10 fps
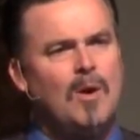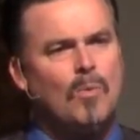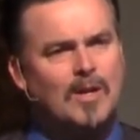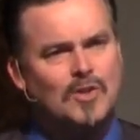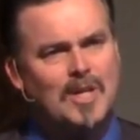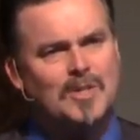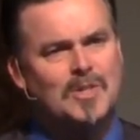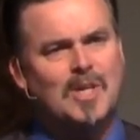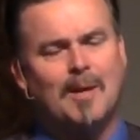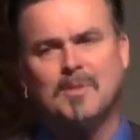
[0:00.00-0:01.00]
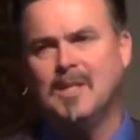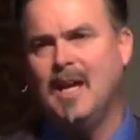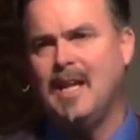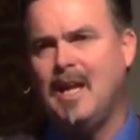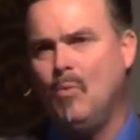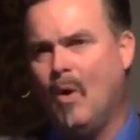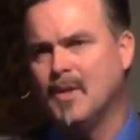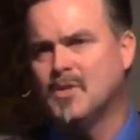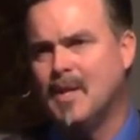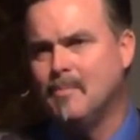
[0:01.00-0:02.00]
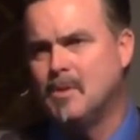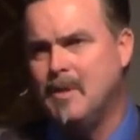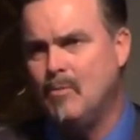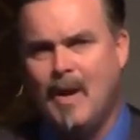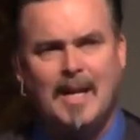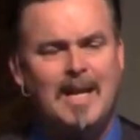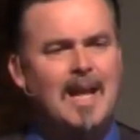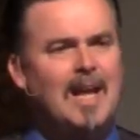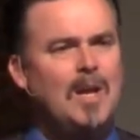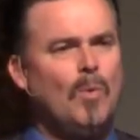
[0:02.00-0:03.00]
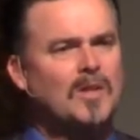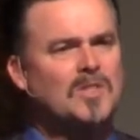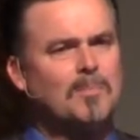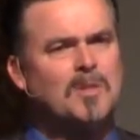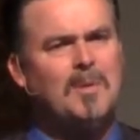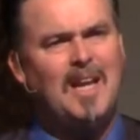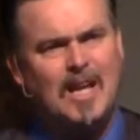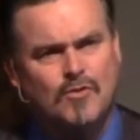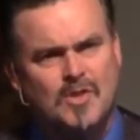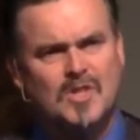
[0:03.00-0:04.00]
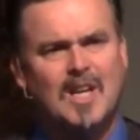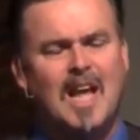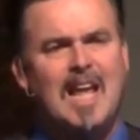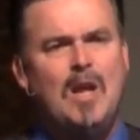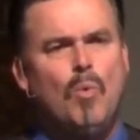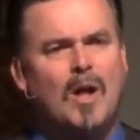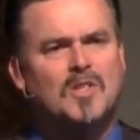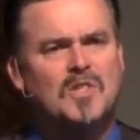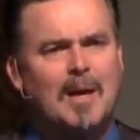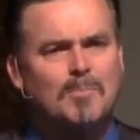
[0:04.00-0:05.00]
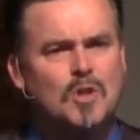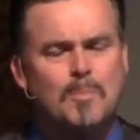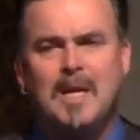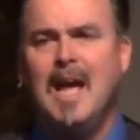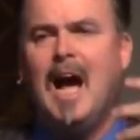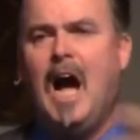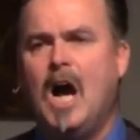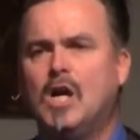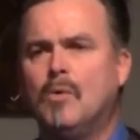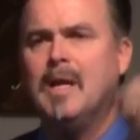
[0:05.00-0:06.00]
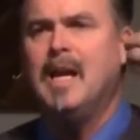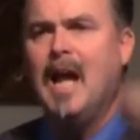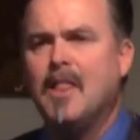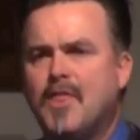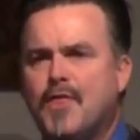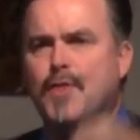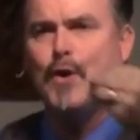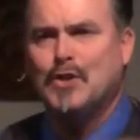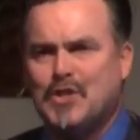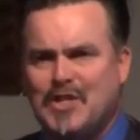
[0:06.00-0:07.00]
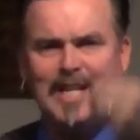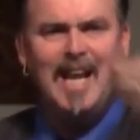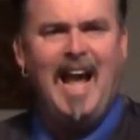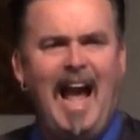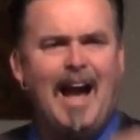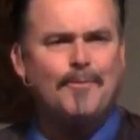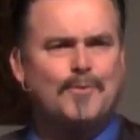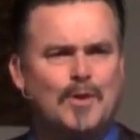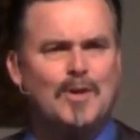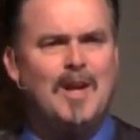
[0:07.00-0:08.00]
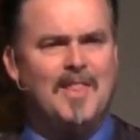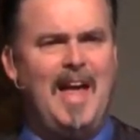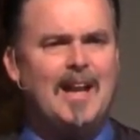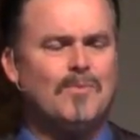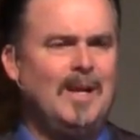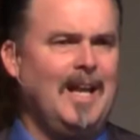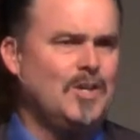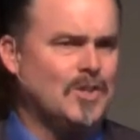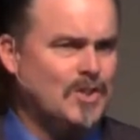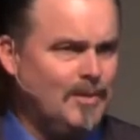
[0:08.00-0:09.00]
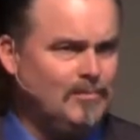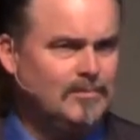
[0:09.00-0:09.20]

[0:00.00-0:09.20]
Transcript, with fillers: When Jesus comes again, He wants them to be ready. He wants them to be interested. He wants them to be hungering and thirsting after that relationship.